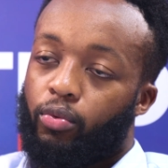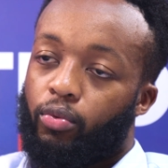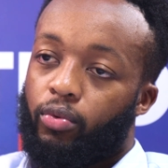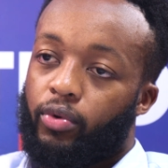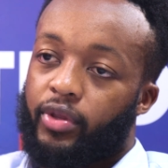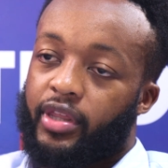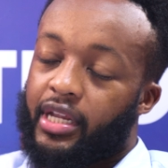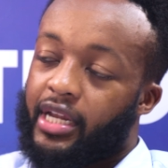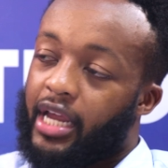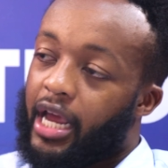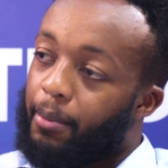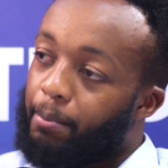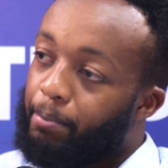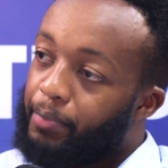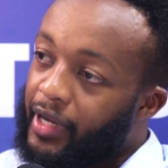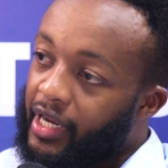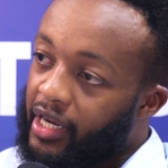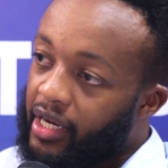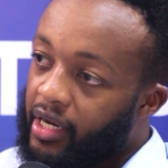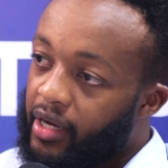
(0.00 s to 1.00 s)
with an
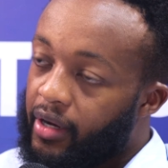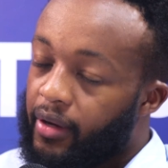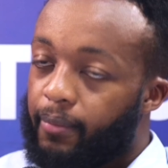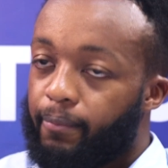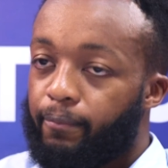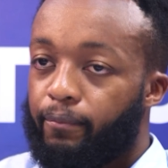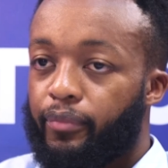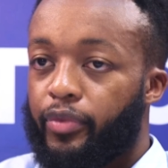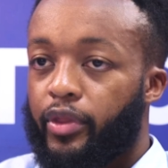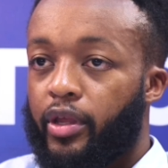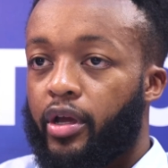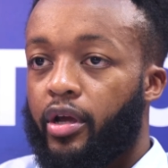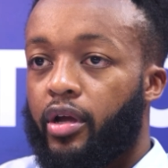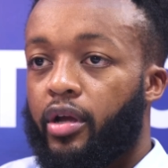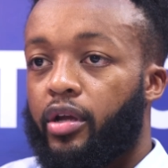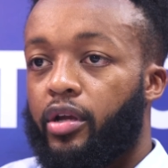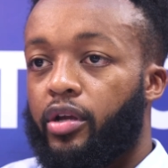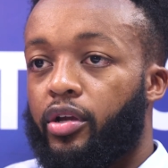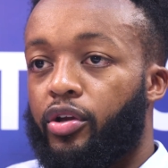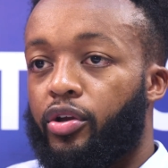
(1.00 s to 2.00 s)
MP,
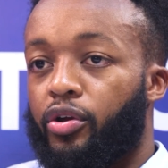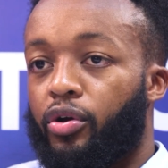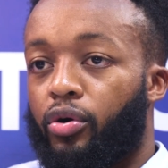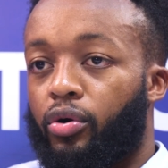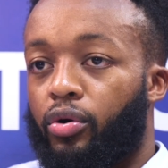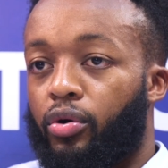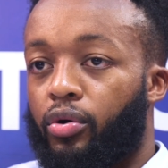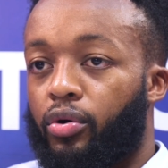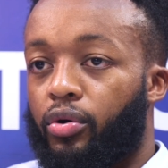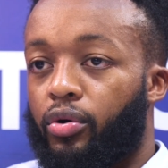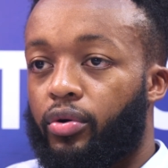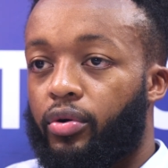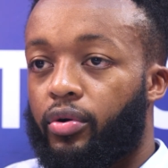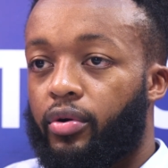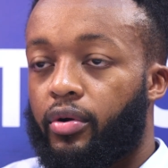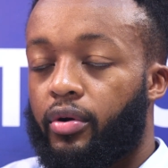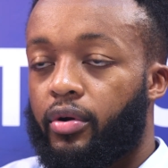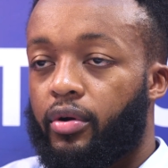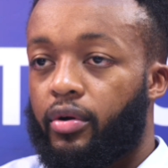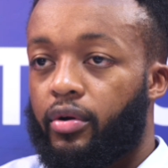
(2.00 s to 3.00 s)
you're
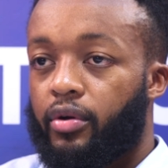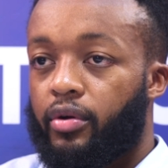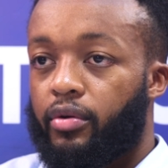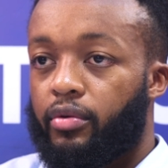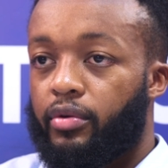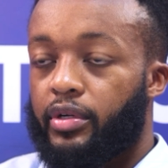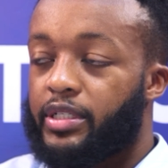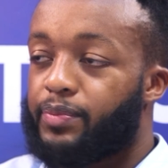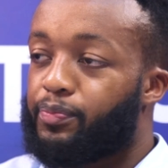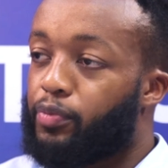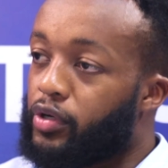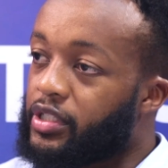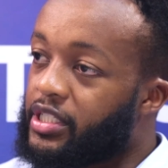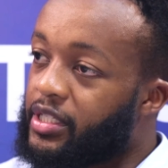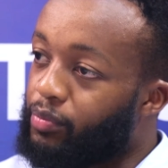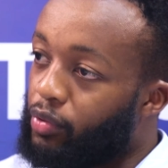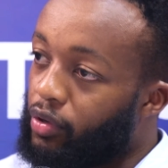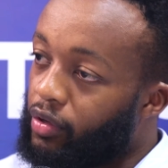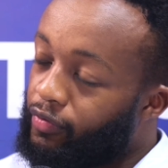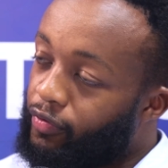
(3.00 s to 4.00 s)

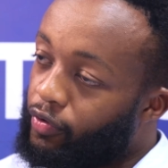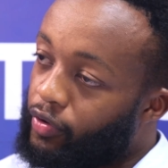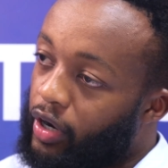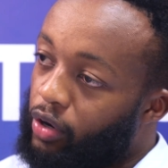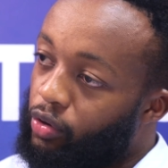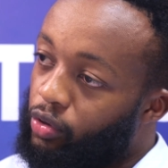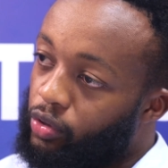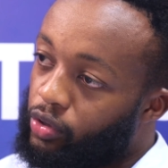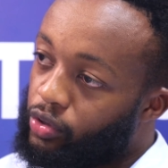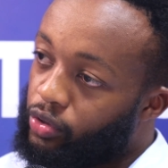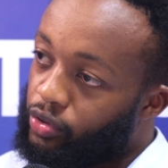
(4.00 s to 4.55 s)
responsible for a whole